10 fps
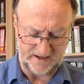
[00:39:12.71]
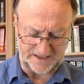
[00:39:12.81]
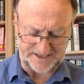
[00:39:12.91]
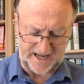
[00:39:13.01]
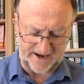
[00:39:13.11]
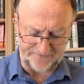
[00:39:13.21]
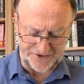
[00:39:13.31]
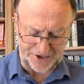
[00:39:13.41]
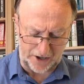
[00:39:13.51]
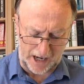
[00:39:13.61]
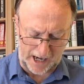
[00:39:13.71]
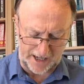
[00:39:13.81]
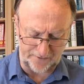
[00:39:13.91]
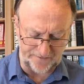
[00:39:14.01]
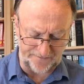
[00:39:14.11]
As the heavens are
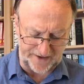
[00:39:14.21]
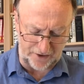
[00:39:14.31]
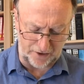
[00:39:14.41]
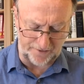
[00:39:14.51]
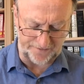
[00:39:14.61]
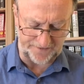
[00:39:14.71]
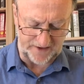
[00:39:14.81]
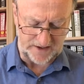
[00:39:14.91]
higher than the earth,